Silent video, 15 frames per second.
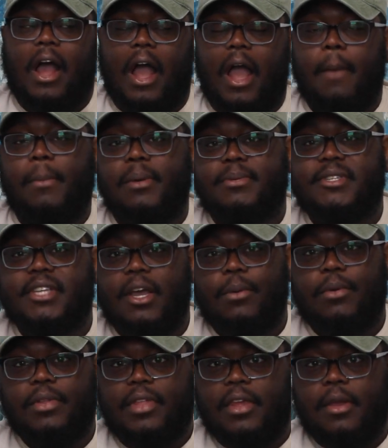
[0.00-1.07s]
I'm upset
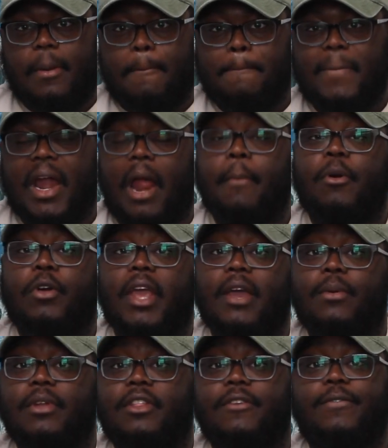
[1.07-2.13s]
with it, but I'm okay
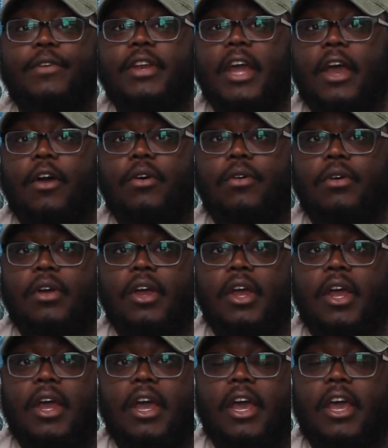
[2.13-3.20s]
with it for now.
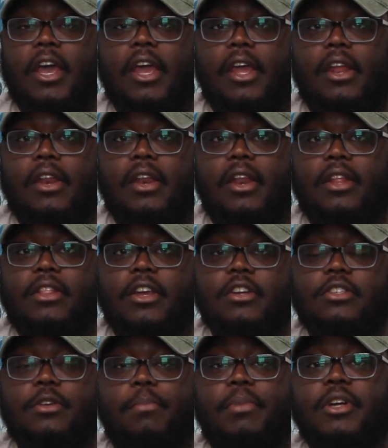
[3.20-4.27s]
And
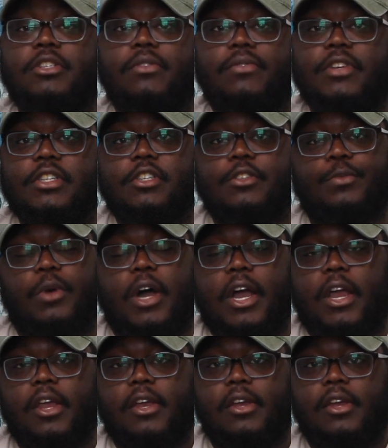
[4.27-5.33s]
there's a bunch of reasons
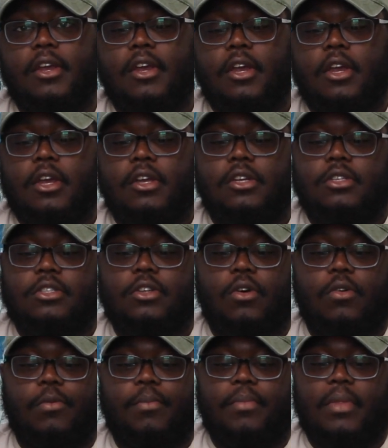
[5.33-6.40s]
why.
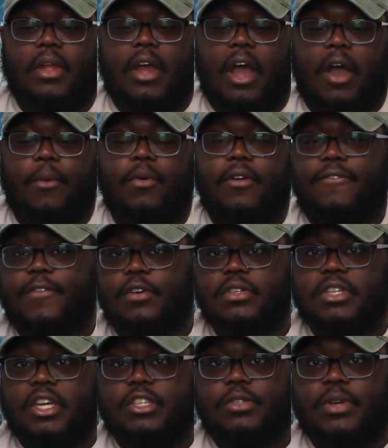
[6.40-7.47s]
So I want to first
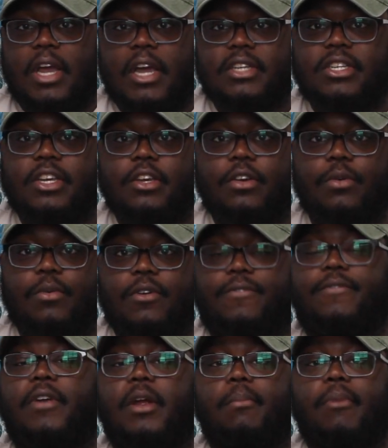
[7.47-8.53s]
let you guys hear what
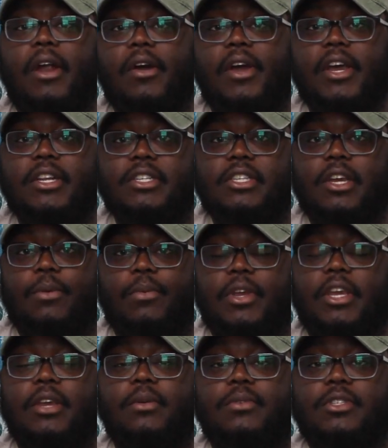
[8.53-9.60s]
Fran Brown had to say when
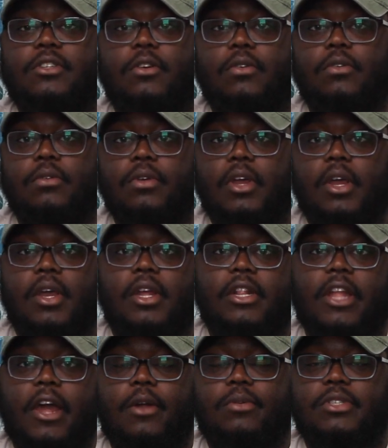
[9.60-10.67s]
he was told
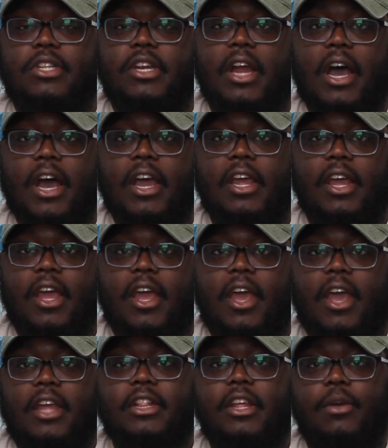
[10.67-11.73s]
that it was denied,
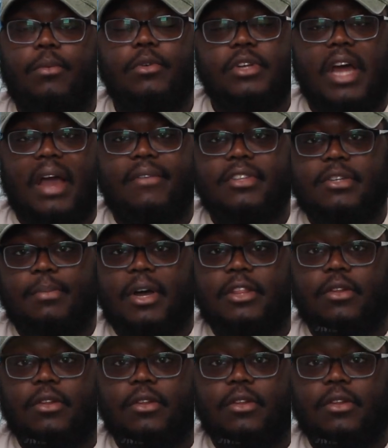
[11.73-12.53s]
and then we'll dive into my